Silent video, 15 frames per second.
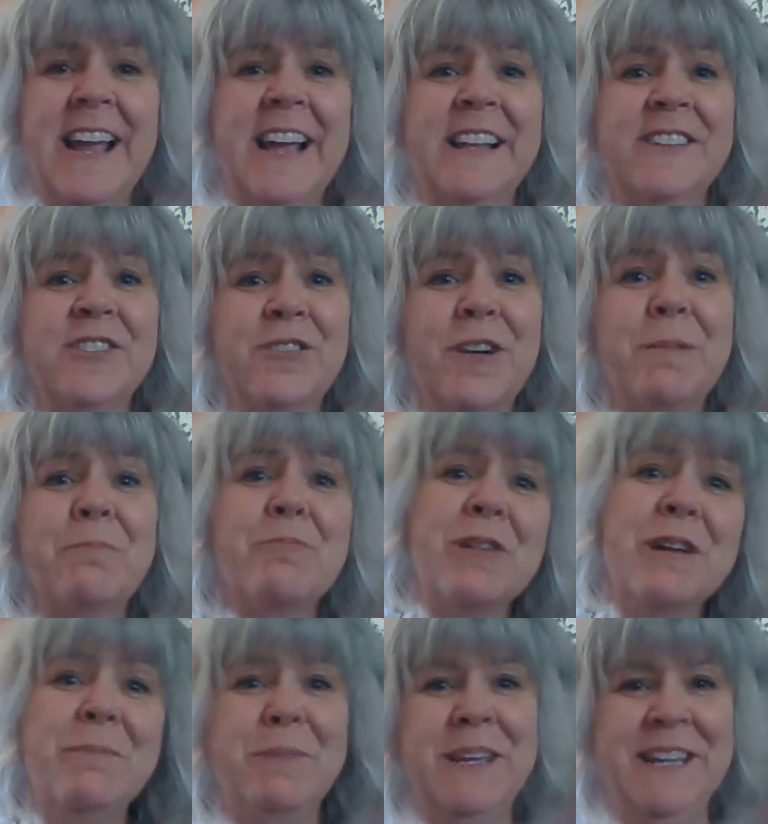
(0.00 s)
And so I'm
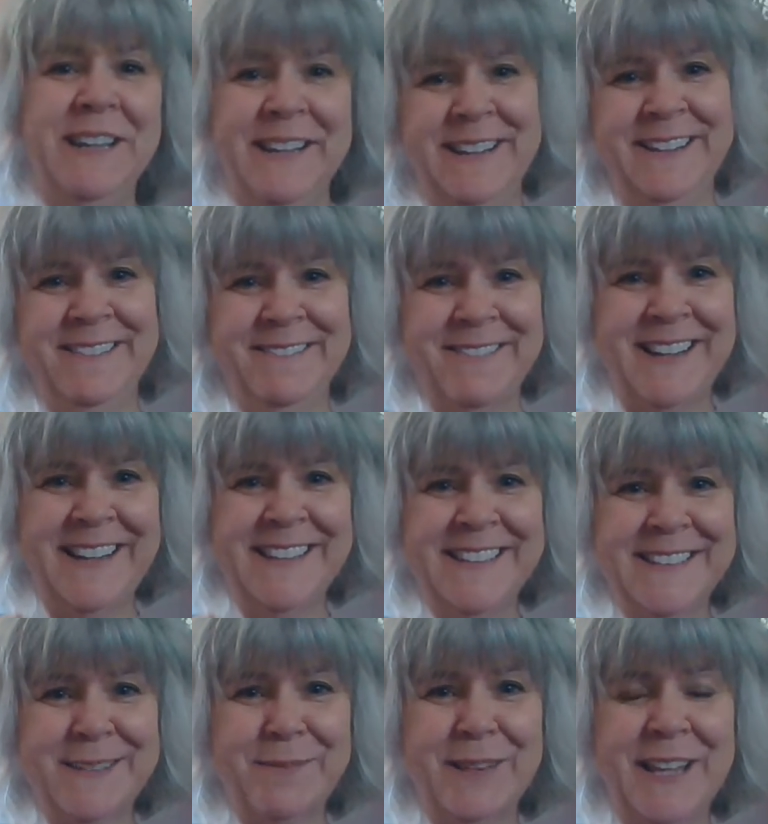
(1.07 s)
repeating, right?
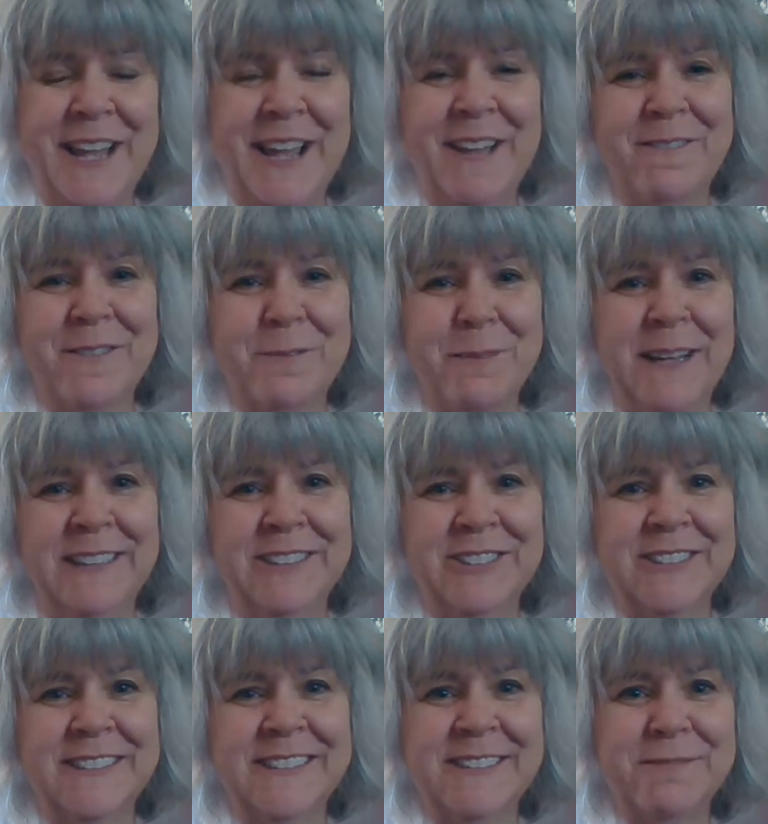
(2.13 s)
Some of the
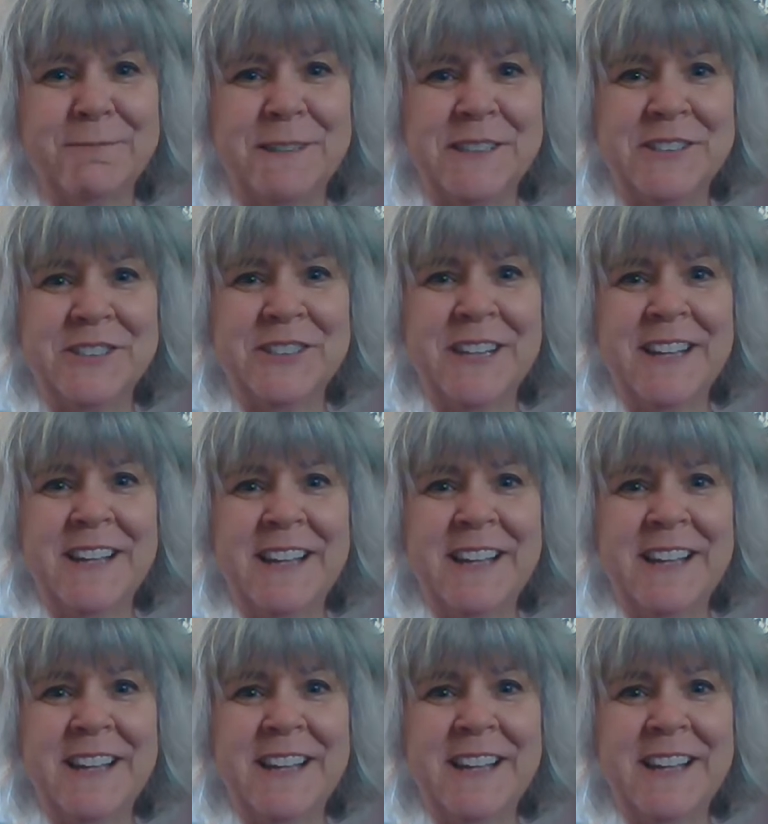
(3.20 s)
affirmations, which